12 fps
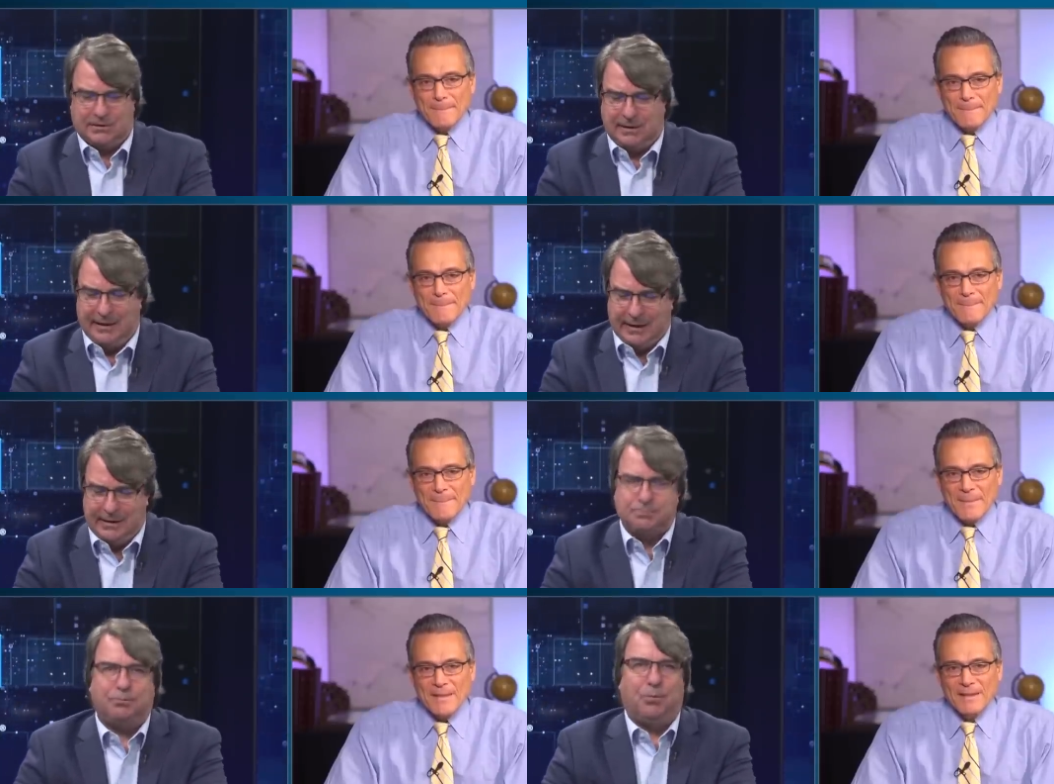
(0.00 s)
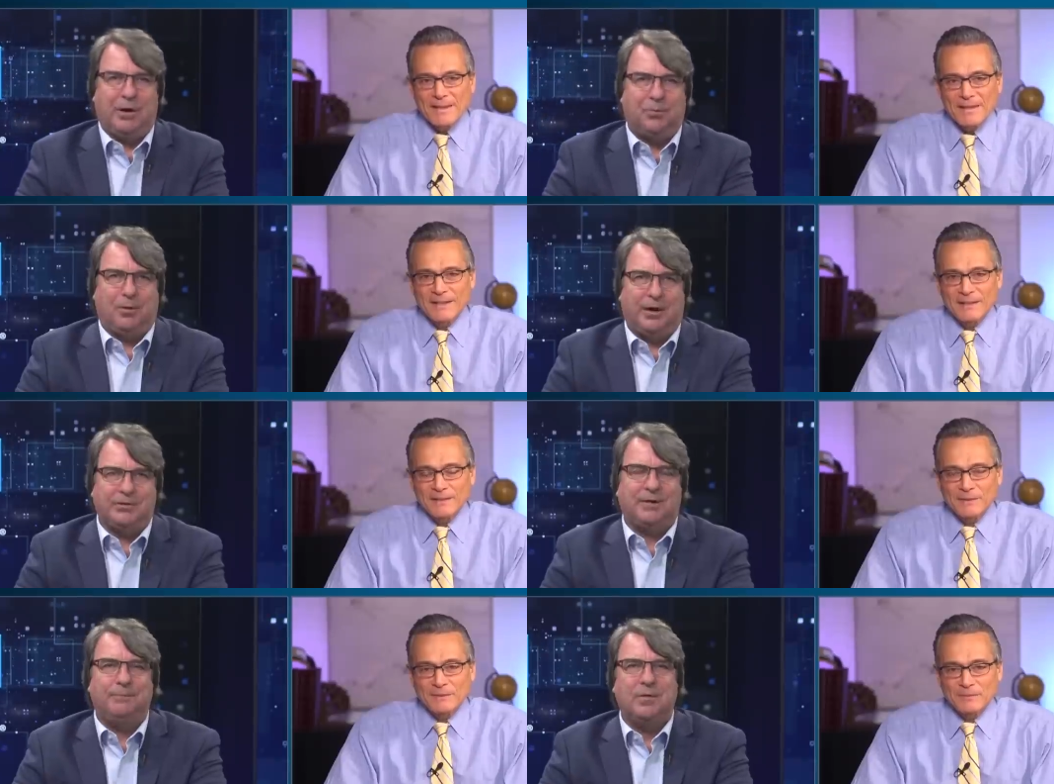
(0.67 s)
Speaker 1: And, and his point
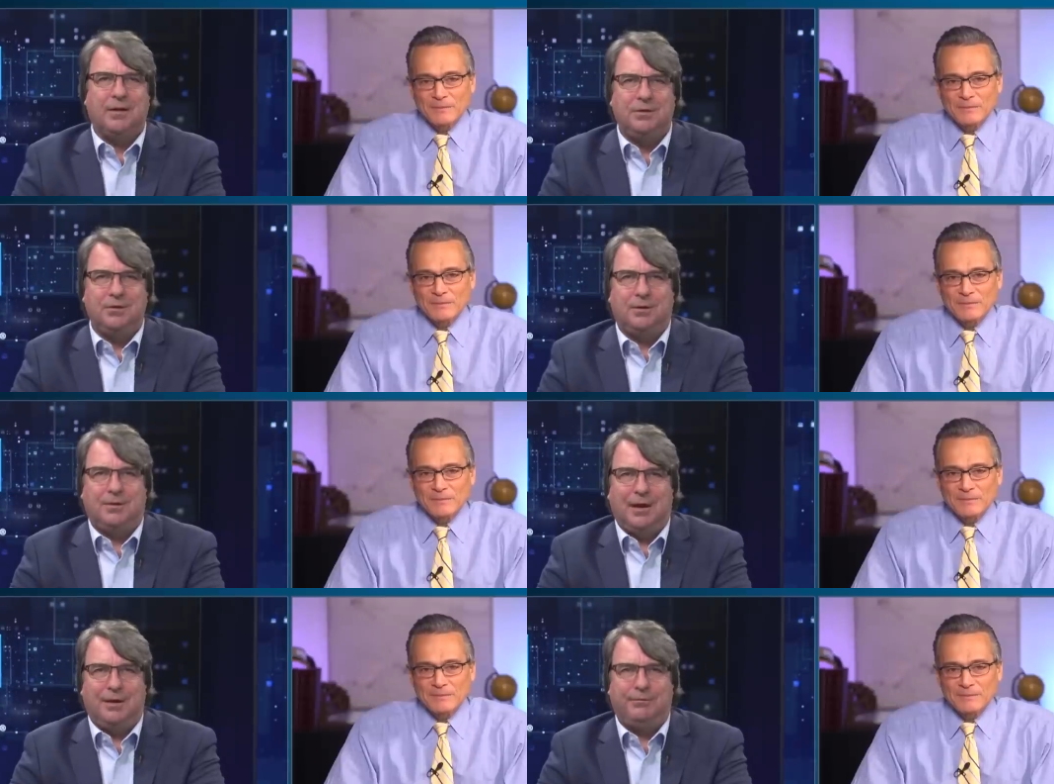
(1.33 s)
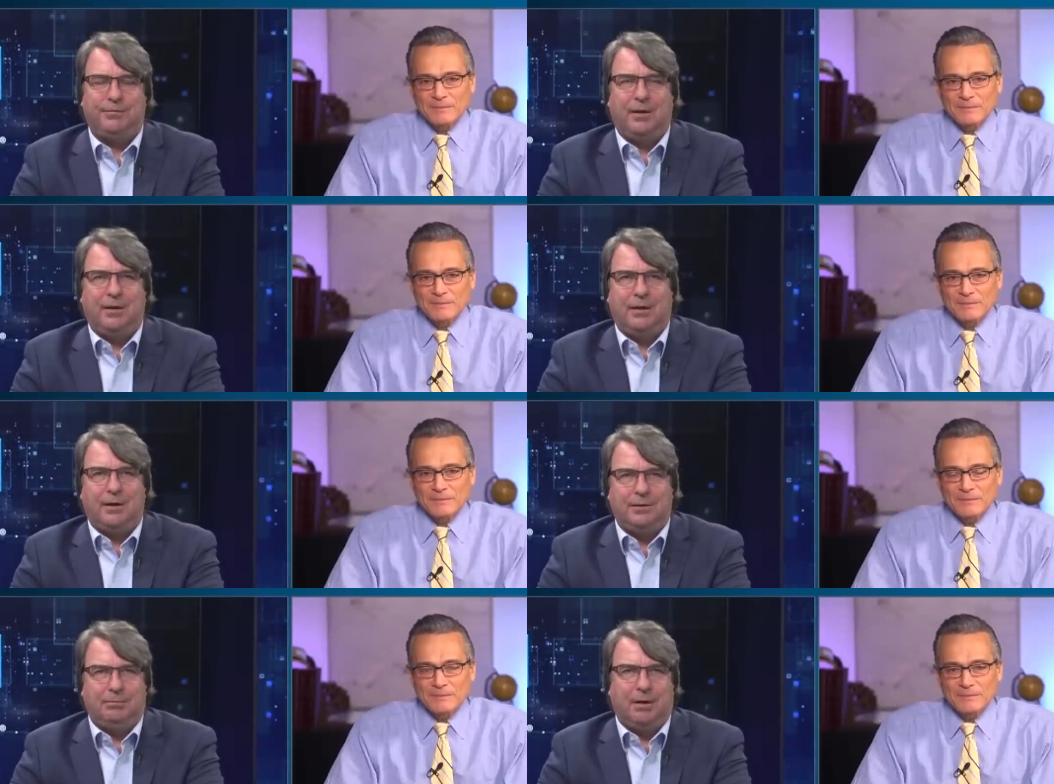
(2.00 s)
was, you give
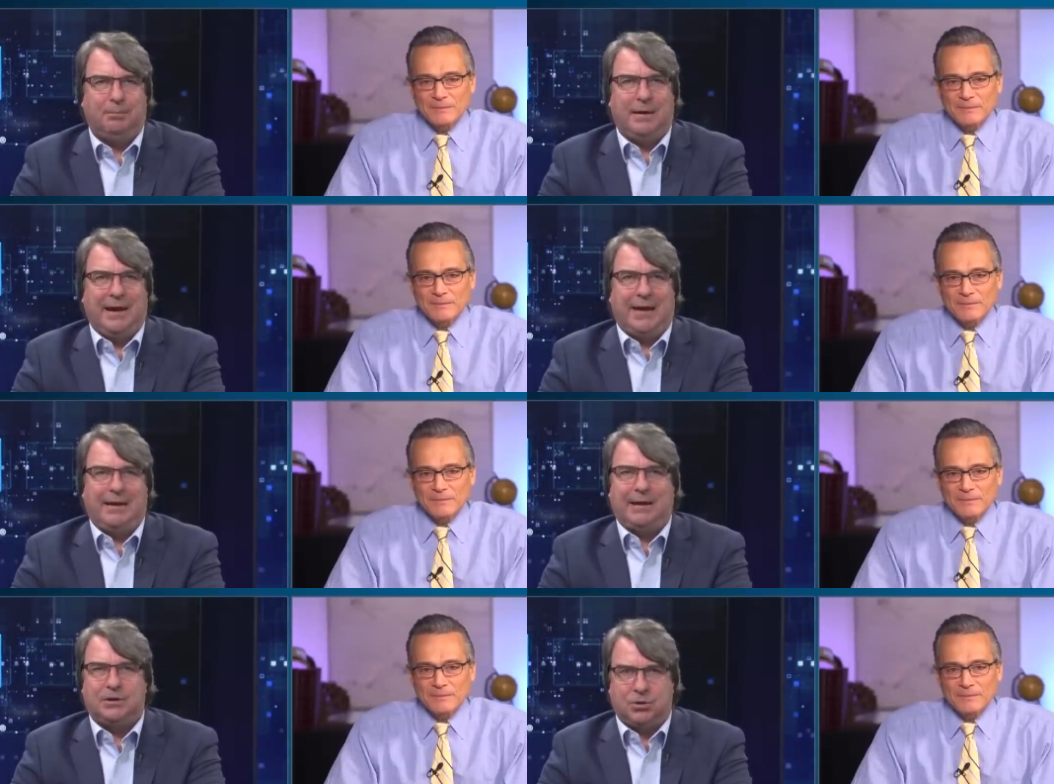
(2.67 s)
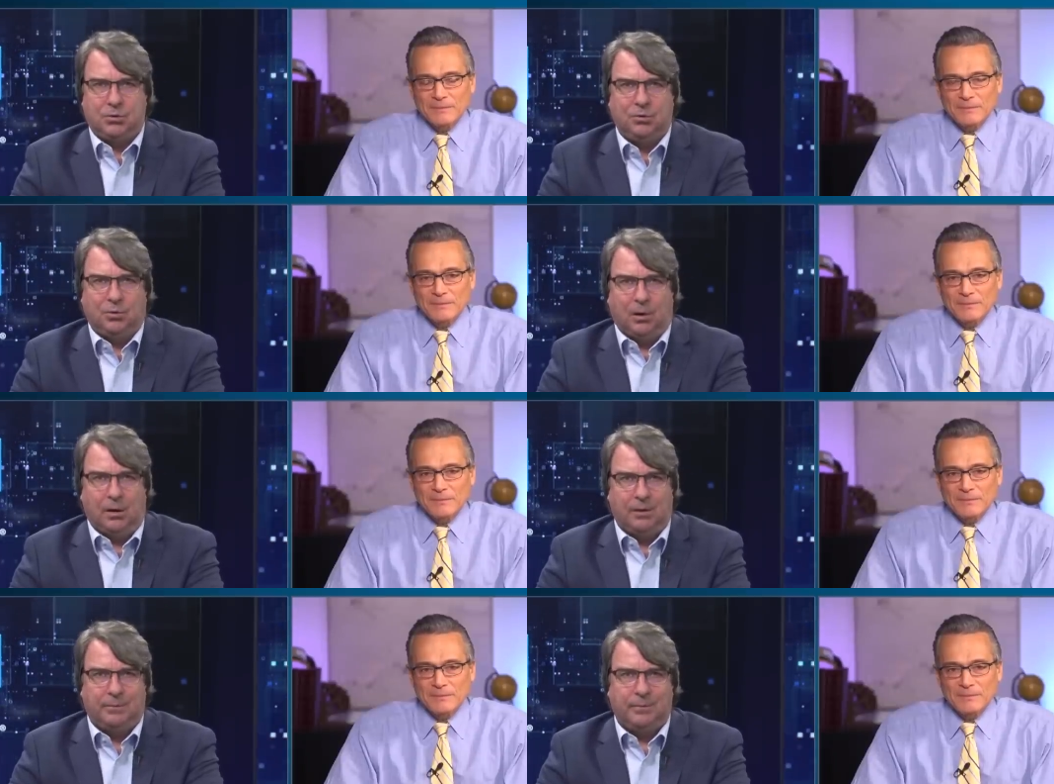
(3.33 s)
the man a
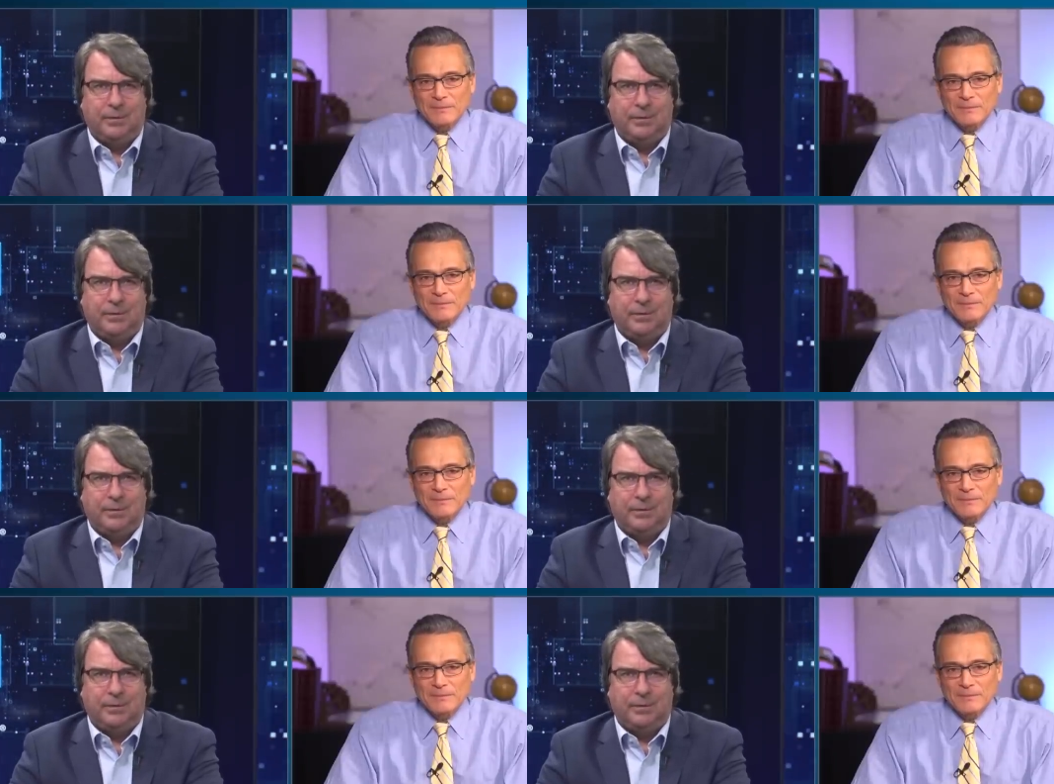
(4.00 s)
tool